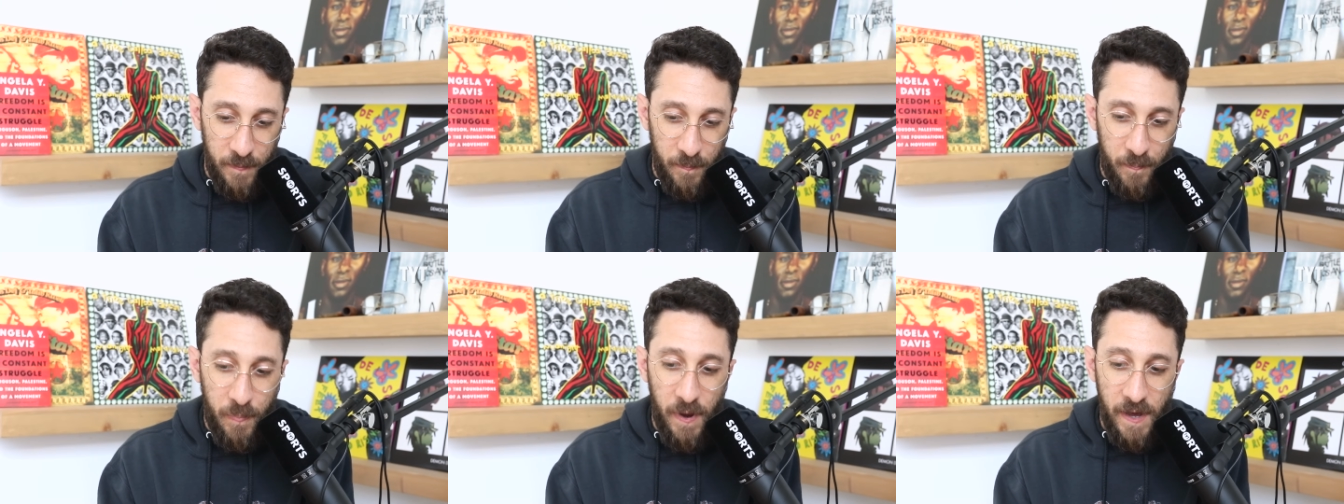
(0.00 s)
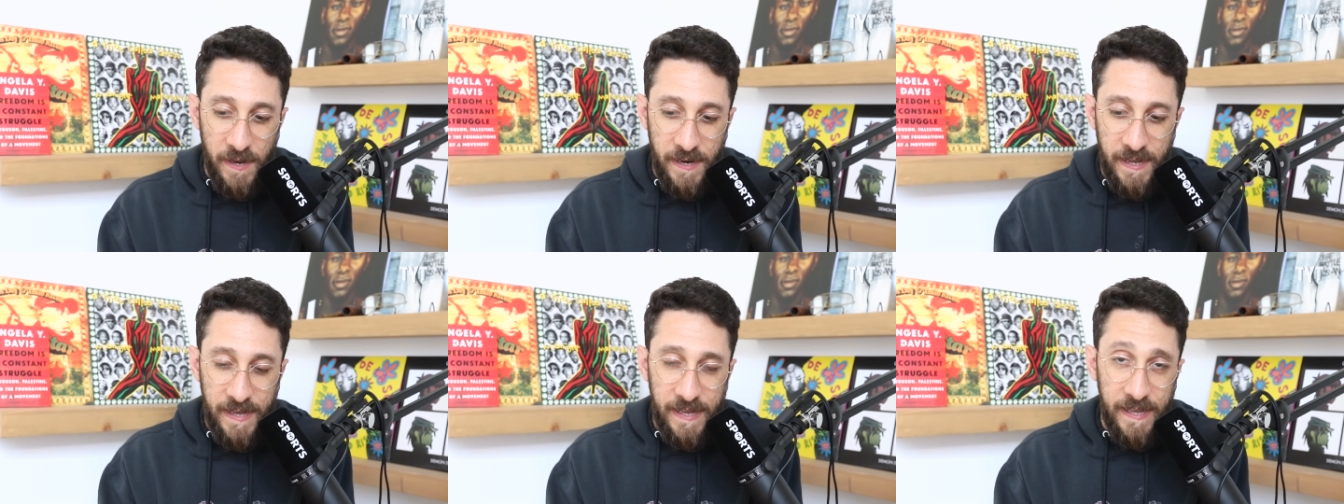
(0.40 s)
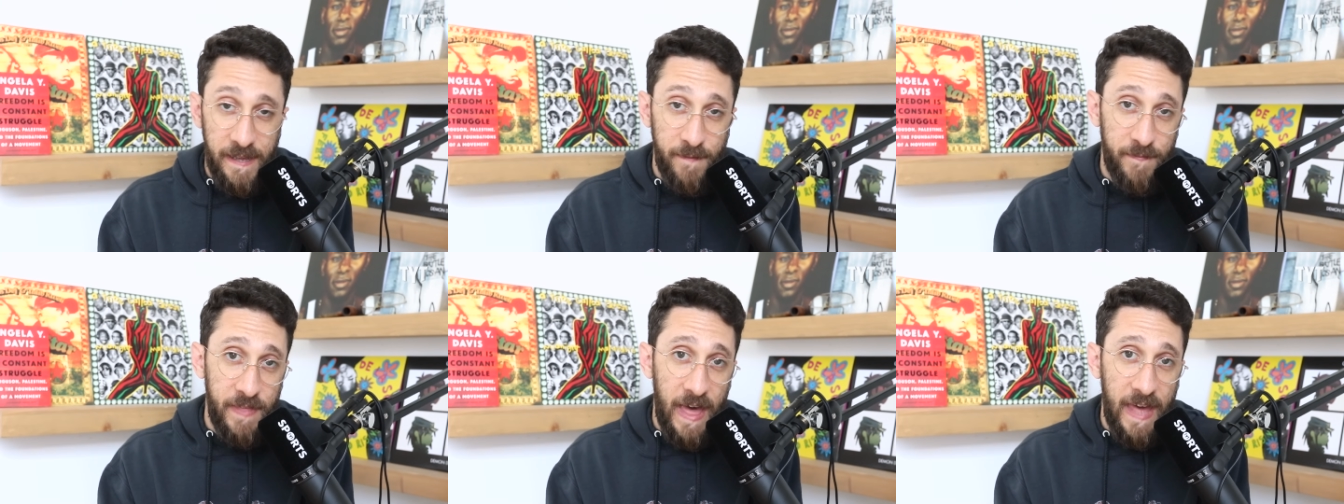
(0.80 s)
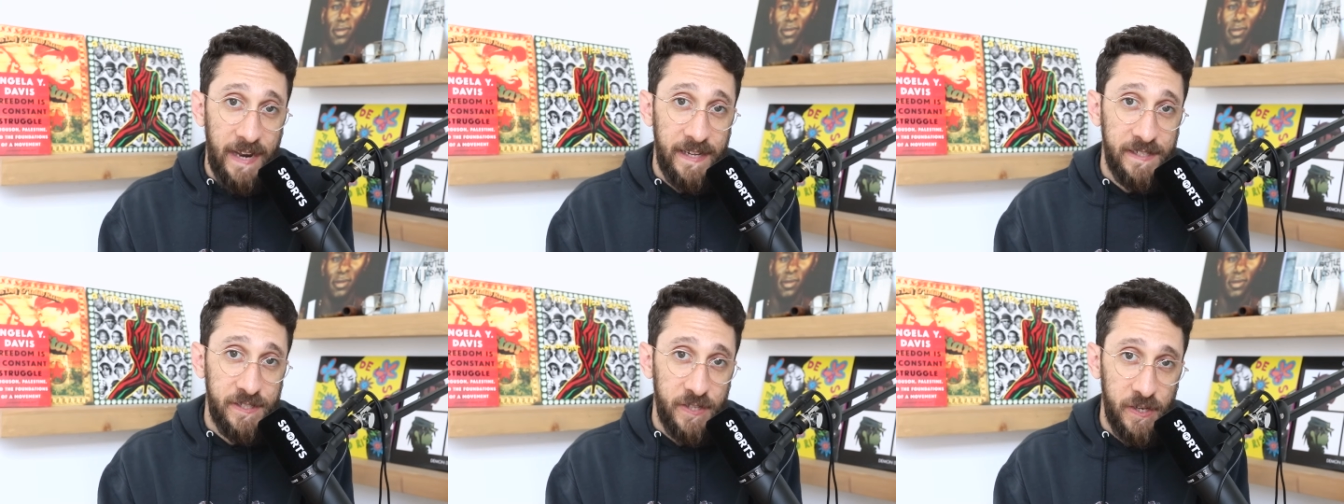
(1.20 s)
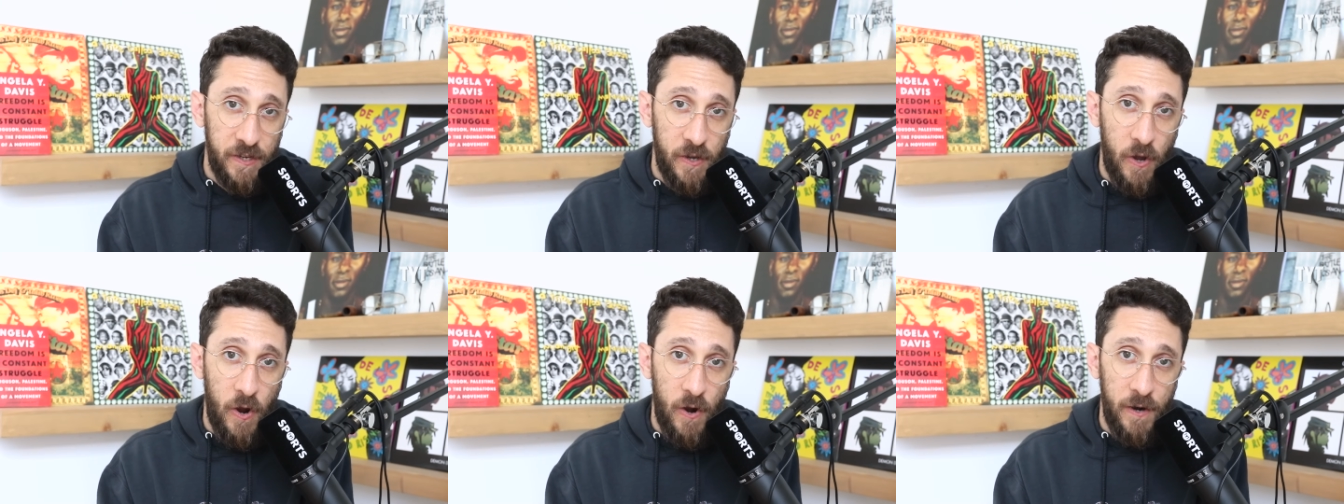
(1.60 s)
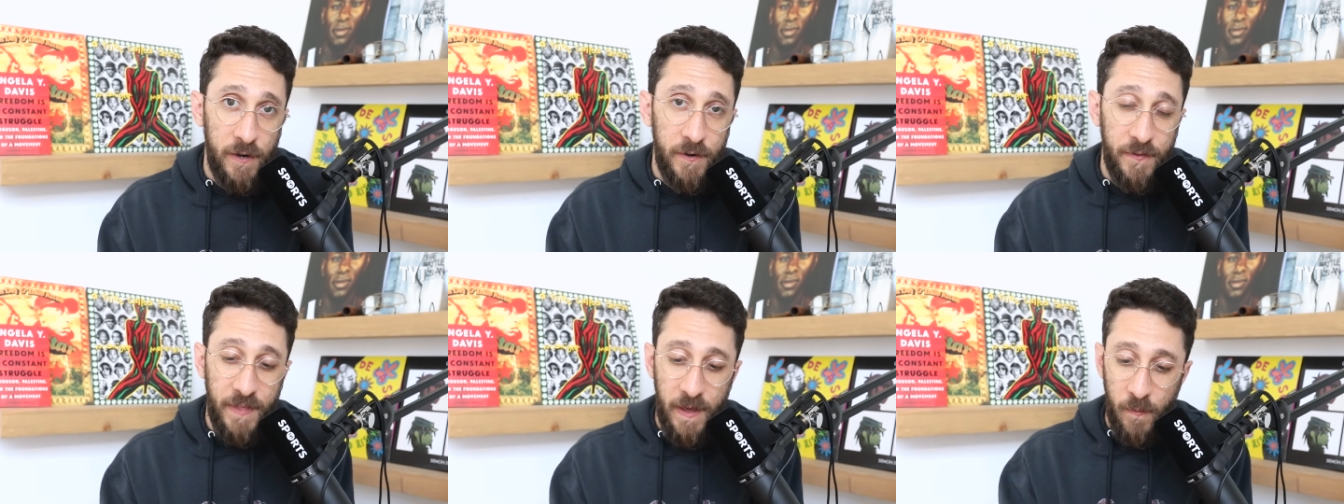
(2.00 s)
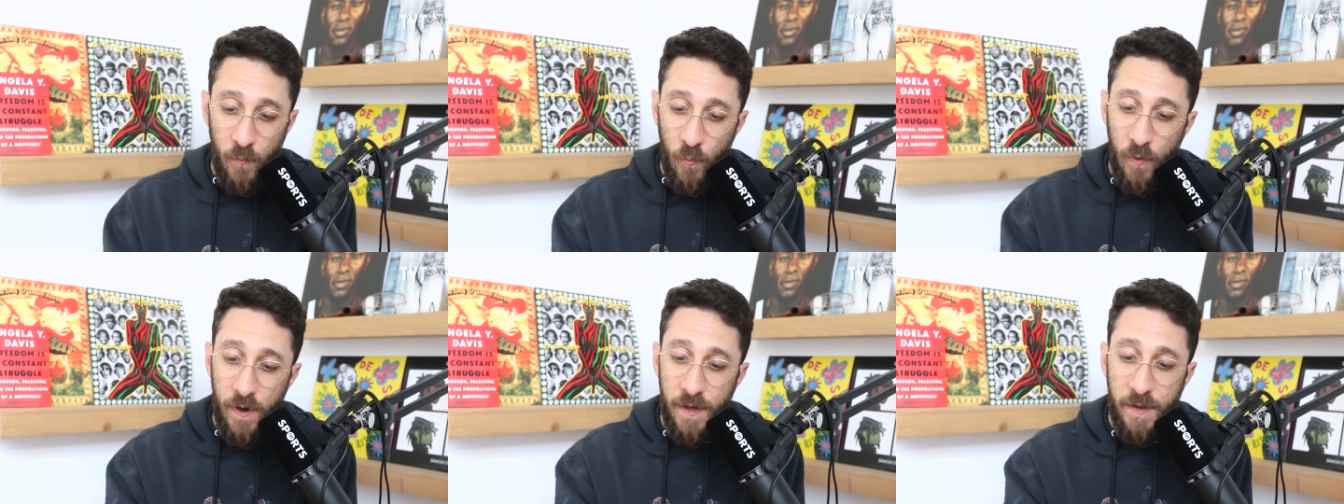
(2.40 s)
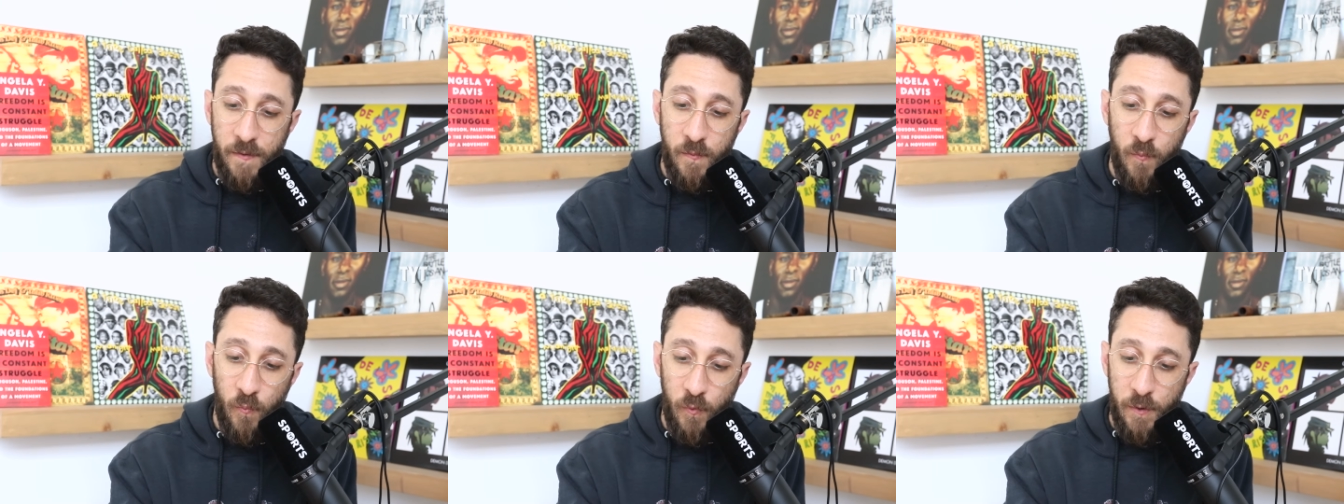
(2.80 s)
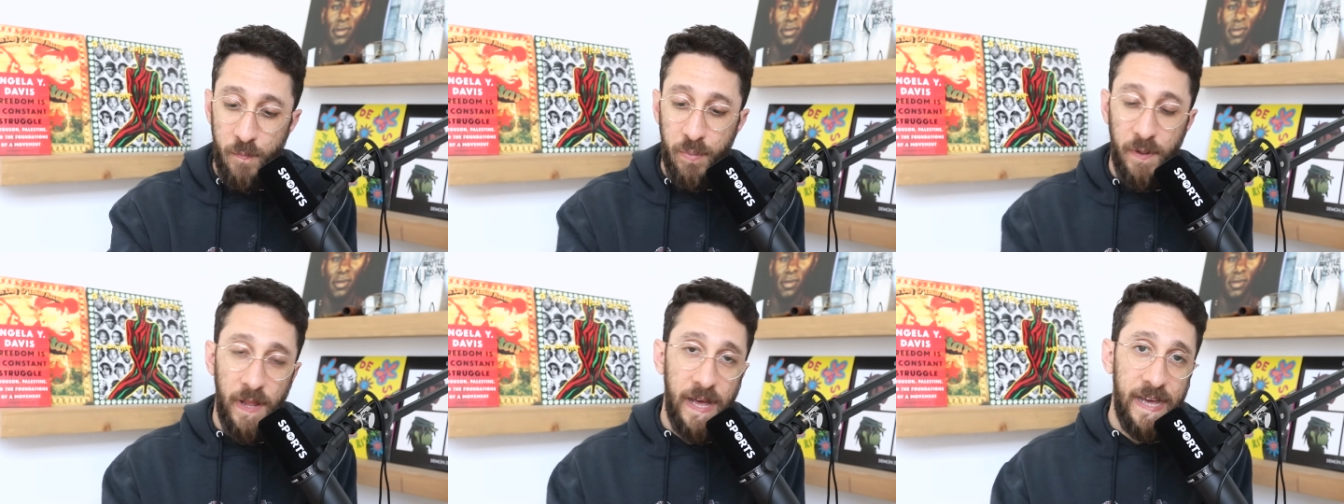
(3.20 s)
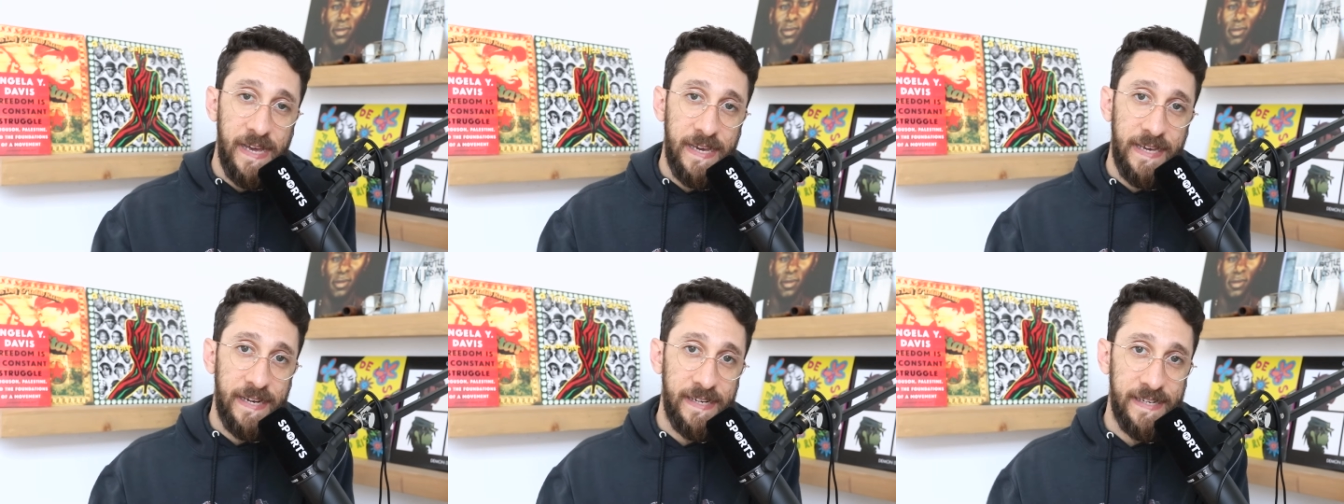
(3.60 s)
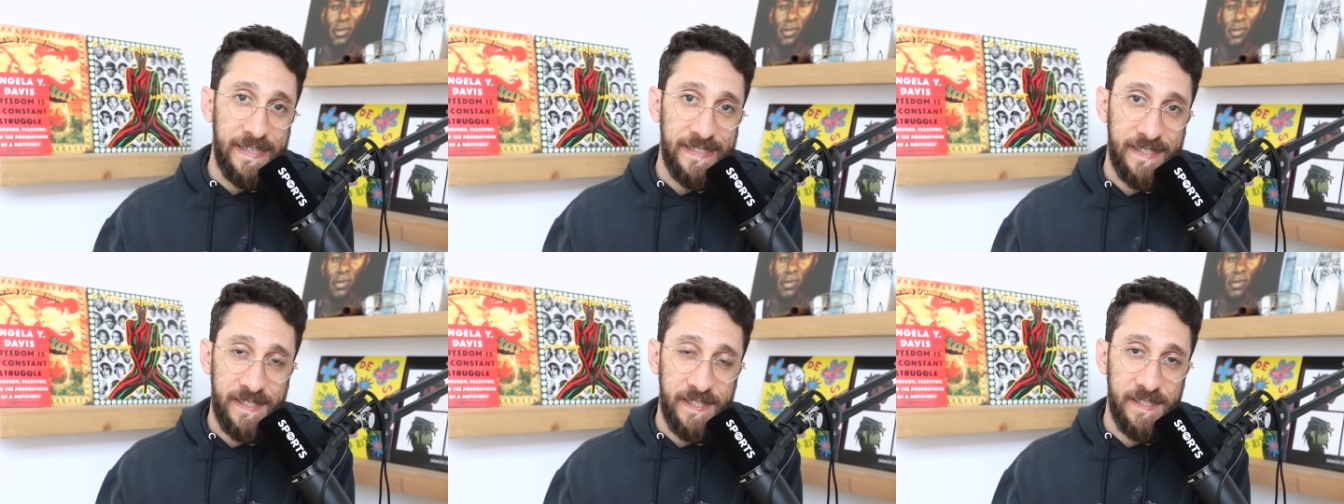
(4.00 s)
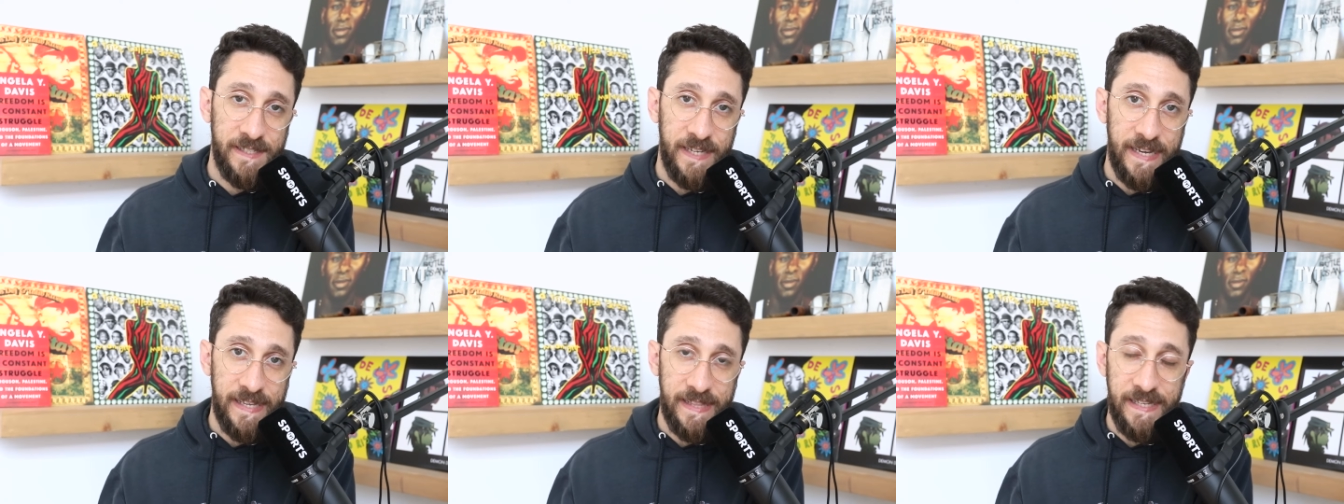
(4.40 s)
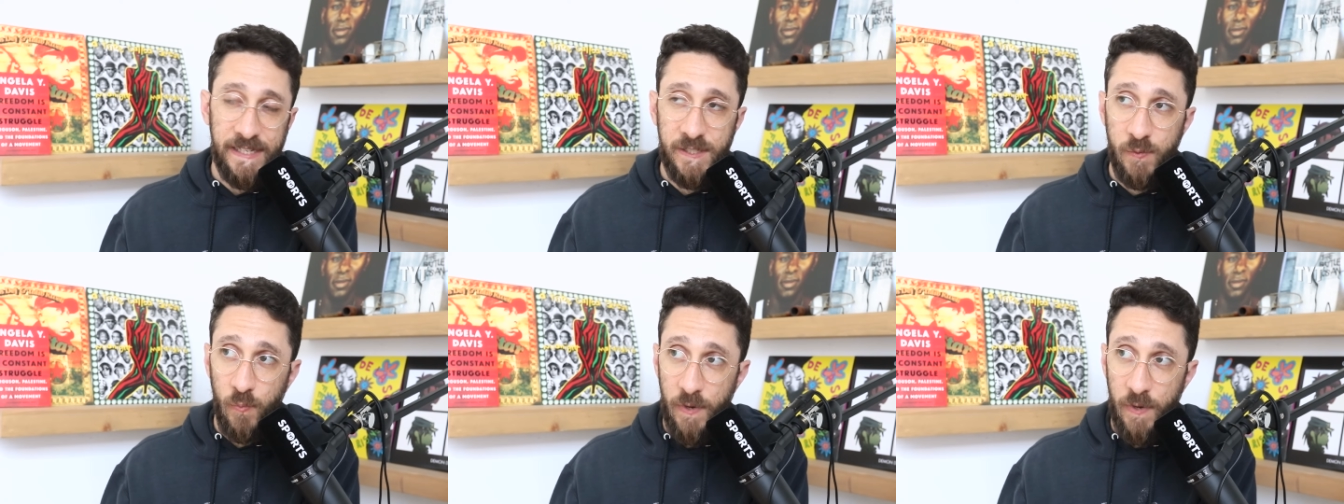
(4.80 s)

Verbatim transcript: but if that is the card that one would play in an instance like this,